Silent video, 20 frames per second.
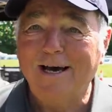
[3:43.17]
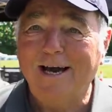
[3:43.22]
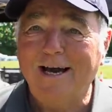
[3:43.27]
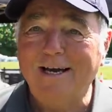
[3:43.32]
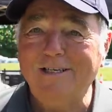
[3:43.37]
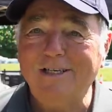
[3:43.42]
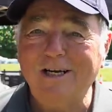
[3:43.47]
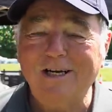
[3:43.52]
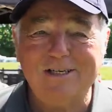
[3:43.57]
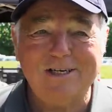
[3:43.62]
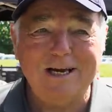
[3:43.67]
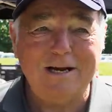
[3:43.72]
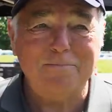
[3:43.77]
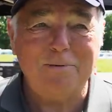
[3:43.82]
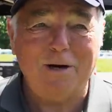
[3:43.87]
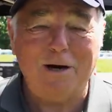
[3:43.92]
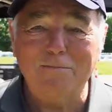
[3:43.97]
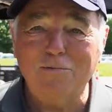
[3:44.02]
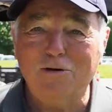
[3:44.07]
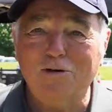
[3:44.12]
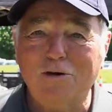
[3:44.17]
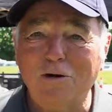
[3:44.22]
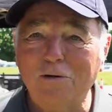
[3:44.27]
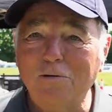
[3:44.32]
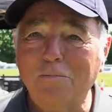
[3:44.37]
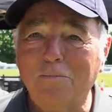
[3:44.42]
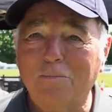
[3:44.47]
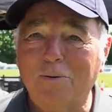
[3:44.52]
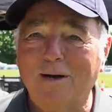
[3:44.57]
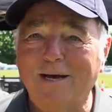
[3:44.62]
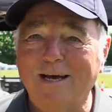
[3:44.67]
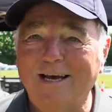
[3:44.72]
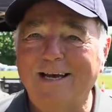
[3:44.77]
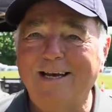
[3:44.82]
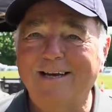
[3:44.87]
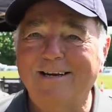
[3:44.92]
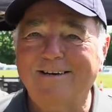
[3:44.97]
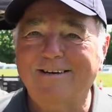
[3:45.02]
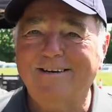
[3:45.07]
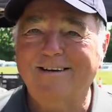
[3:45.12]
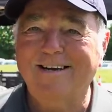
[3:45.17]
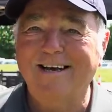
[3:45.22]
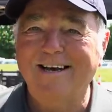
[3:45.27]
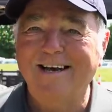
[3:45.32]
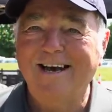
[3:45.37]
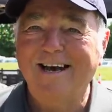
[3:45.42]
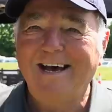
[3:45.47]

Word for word: And she said, "But I'm so pleased."